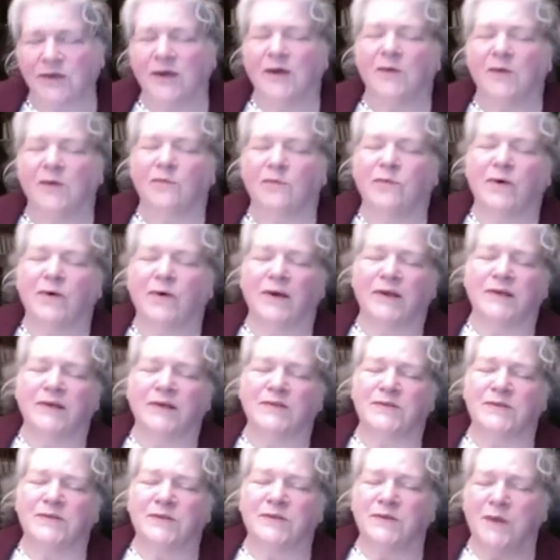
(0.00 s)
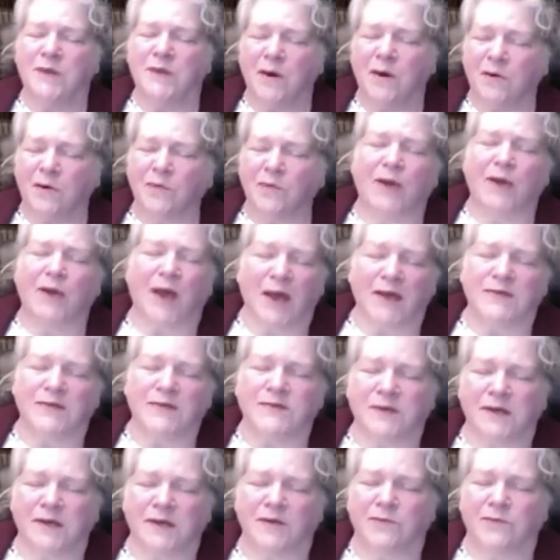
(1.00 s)
what is known as
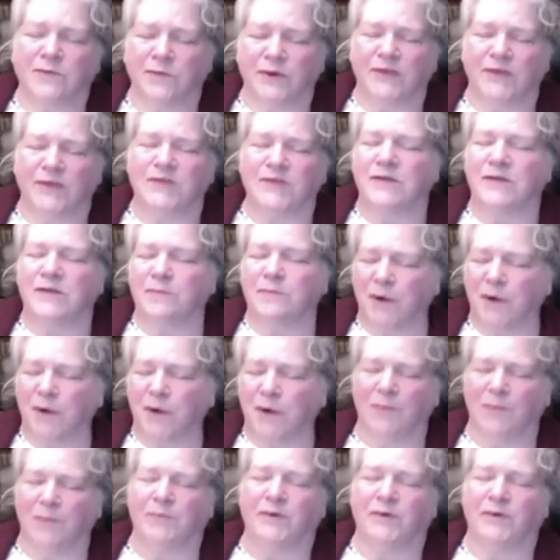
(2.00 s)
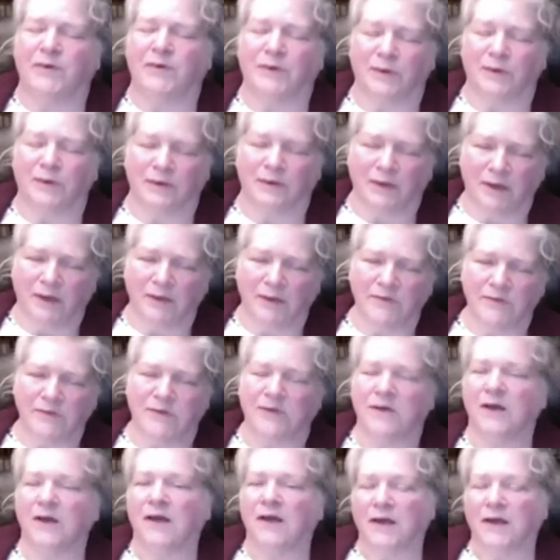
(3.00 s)
a witch in popular culture,
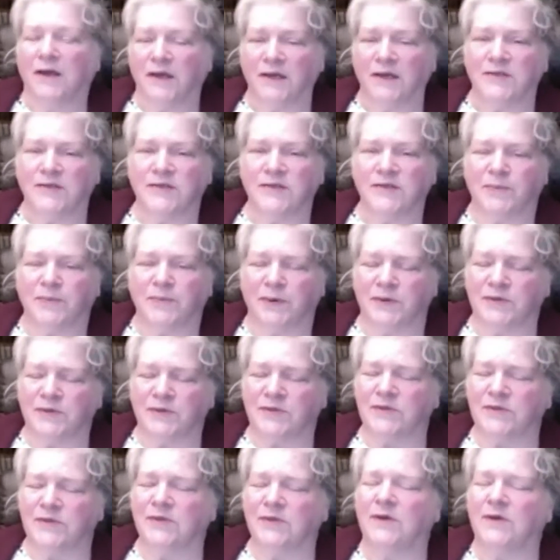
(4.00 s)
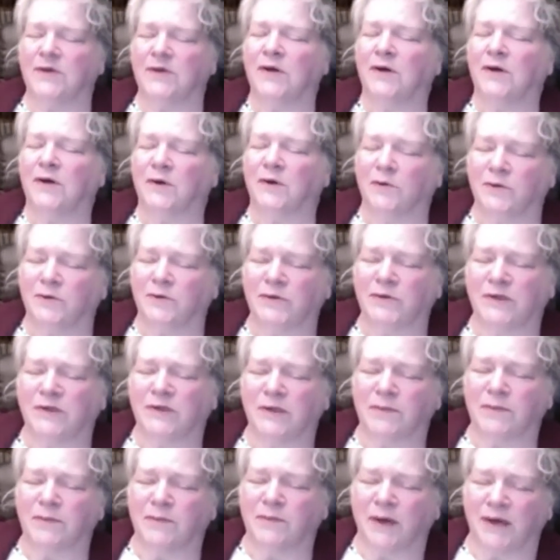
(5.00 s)
is the person who did
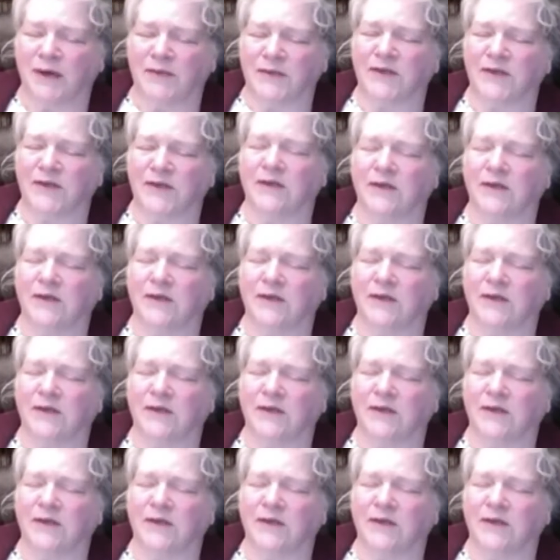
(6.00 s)
magic